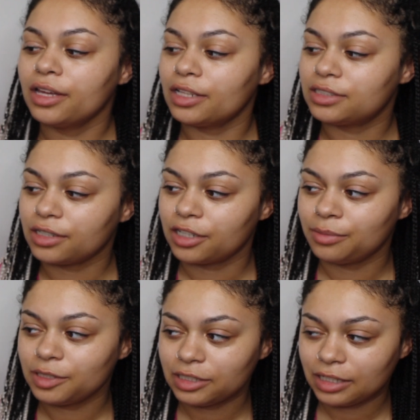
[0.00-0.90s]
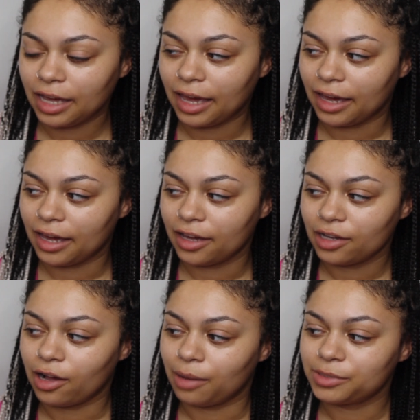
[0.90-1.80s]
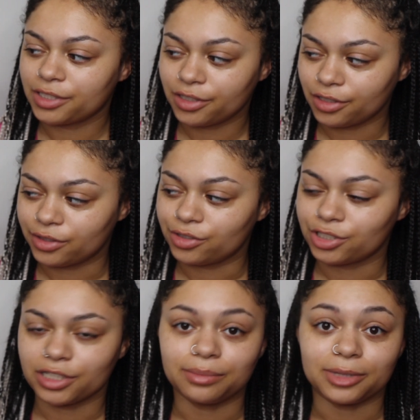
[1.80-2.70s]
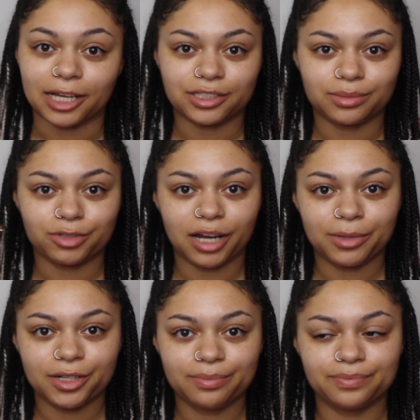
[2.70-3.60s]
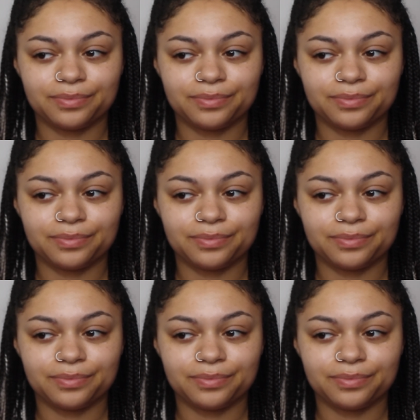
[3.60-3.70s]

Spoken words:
It's the Urban Decay Optical Illusion Complexion Primer.